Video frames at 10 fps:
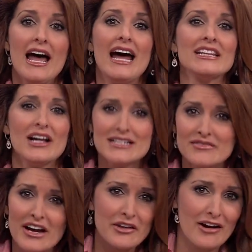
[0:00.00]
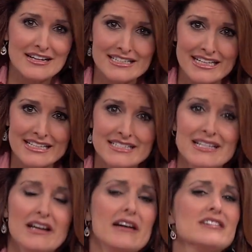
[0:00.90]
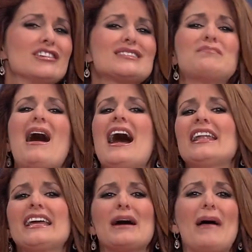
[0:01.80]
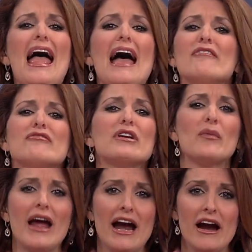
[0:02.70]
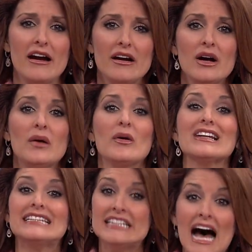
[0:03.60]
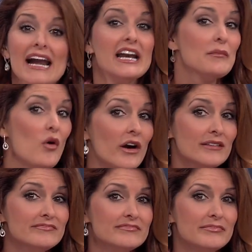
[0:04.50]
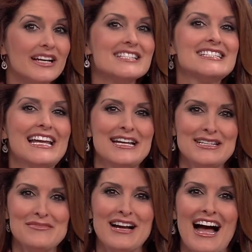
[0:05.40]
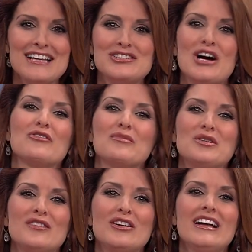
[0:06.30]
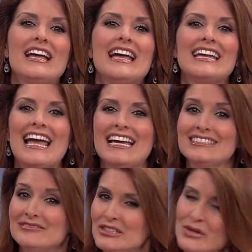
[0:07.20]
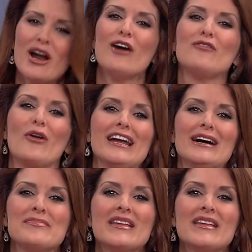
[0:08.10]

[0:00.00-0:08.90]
and lots of other odds and ends. Just piling up everywhere. Well, not anymore, because Stand Up Guys Junk Removal can do it all for you.